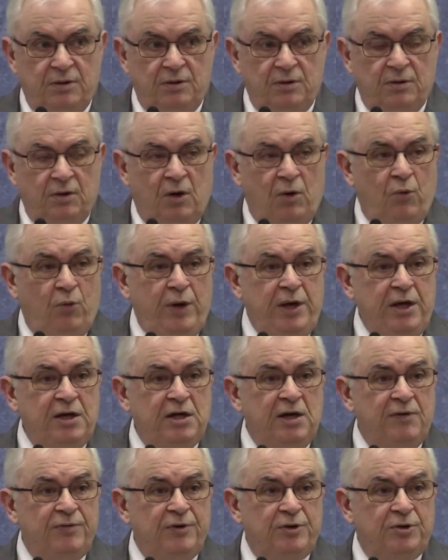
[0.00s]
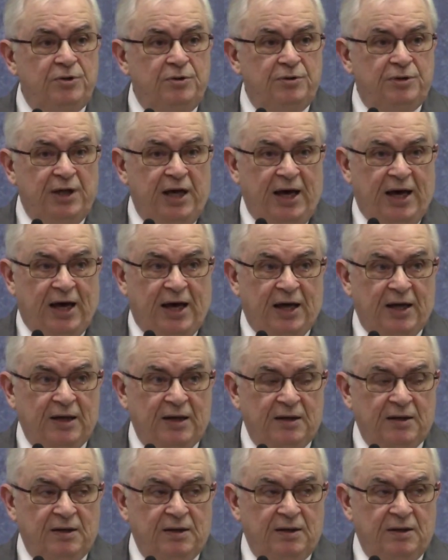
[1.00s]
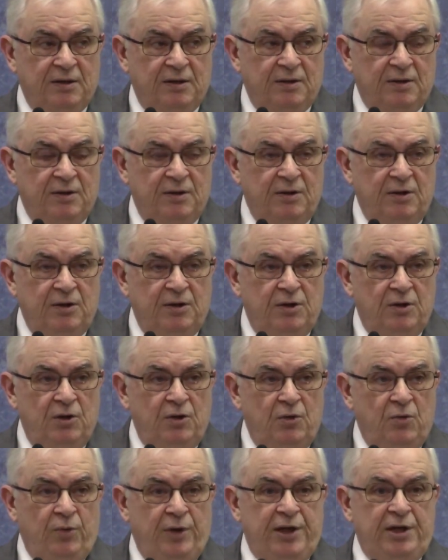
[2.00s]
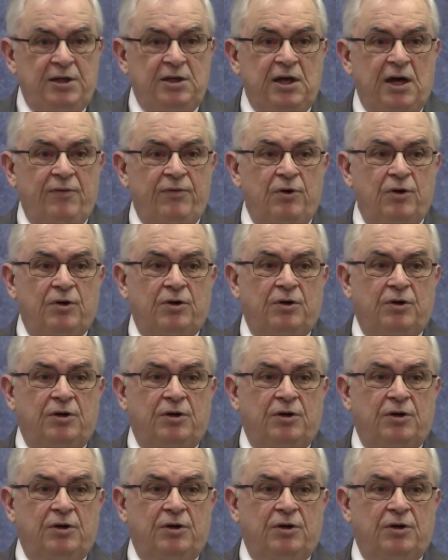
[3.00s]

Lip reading: Oh, we never do that. We never